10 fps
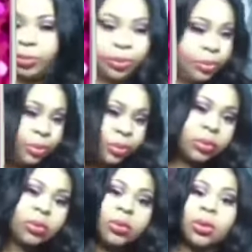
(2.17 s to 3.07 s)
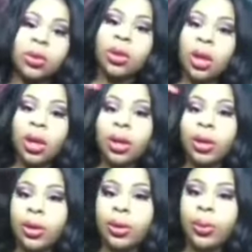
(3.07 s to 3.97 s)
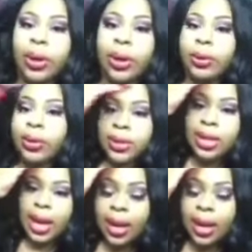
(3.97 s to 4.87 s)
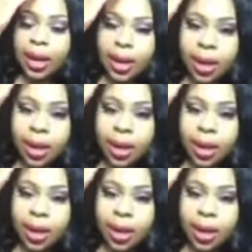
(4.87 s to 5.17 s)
wasn't a match Wrote some songs about Ricky